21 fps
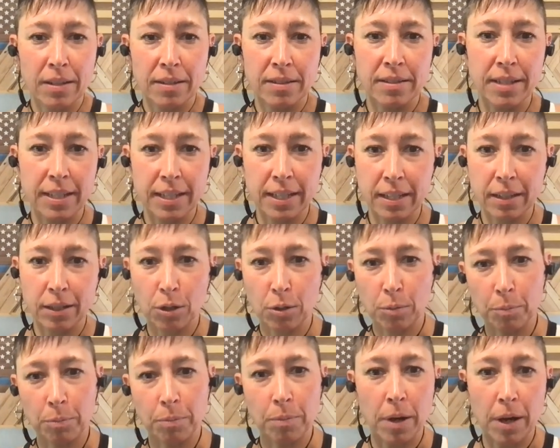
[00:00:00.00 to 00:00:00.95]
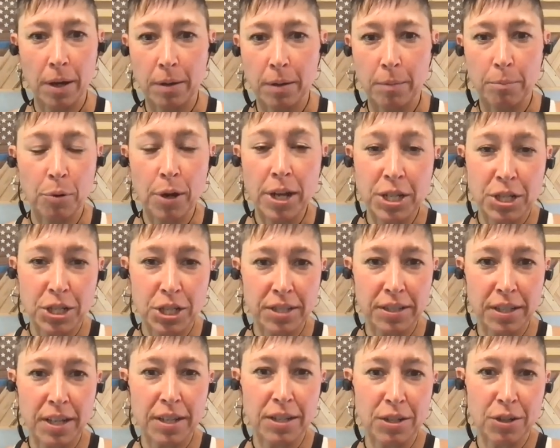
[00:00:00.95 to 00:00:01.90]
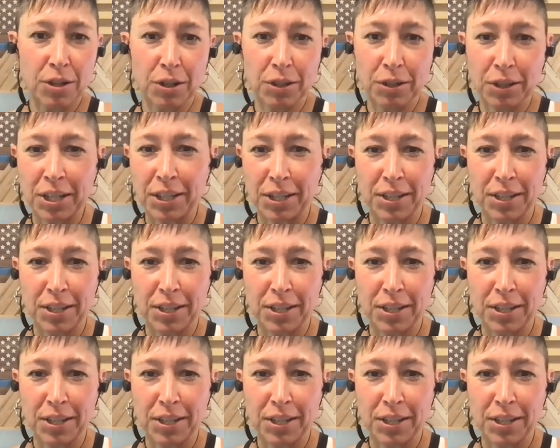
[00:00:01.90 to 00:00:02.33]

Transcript: sneaky little uh, branches under,